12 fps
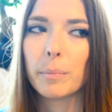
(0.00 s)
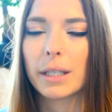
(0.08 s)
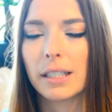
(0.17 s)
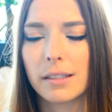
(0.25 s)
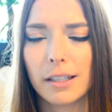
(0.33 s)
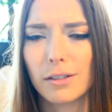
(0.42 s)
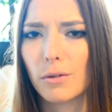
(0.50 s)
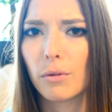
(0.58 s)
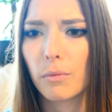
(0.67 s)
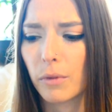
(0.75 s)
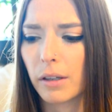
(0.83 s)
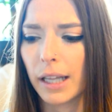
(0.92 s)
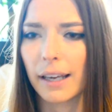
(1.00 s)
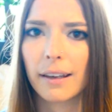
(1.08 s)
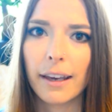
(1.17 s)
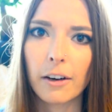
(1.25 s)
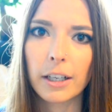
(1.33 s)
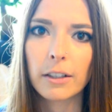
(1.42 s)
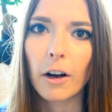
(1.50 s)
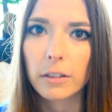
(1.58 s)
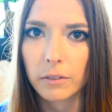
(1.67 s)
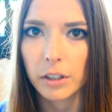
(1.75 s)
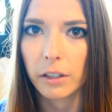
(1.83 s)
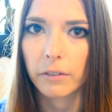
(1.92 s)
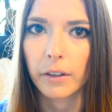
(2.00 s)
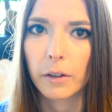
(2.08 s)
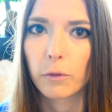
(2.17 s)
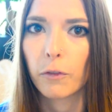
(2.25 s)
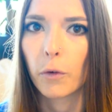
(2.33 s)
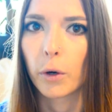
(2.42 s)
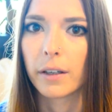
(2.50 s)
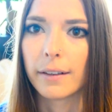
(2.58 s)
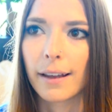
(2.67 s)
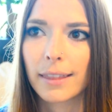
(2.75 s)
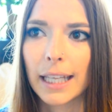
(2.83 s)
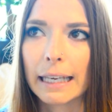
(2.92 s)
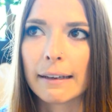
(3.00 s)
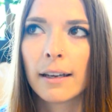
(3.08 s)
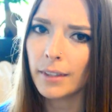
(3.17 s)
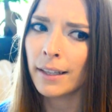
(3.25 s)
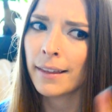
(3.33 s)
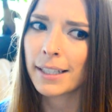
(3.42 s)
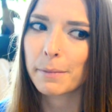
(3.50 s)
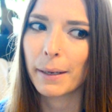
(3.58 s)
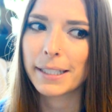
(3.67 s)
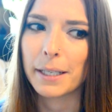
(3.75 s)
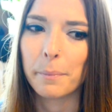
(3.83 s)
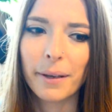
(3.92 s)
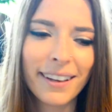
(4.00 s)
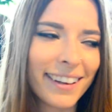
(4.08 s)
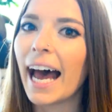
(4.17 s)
because then you like carried all of it around for nothing. That's my tip.